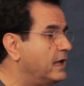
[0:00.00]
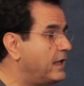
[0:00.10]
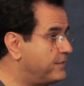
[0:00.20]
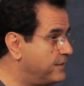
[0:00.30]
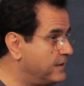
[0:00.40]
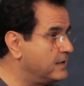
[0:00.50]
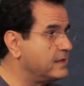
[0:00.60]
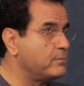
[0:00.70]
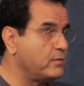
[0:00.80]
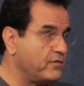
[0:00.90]
and thinking
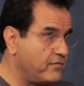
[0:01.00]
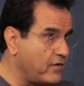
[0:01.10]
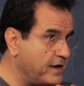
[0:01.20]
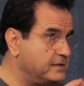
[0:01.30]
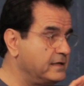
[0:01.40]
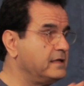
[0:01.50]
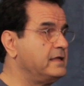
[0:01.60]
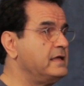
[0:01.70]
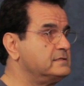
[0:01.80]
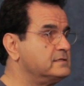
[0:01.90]
that by fighting
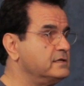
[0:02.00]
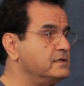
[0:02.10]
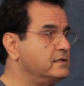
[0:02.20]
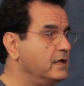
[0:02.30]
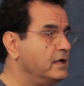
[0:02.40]
against it,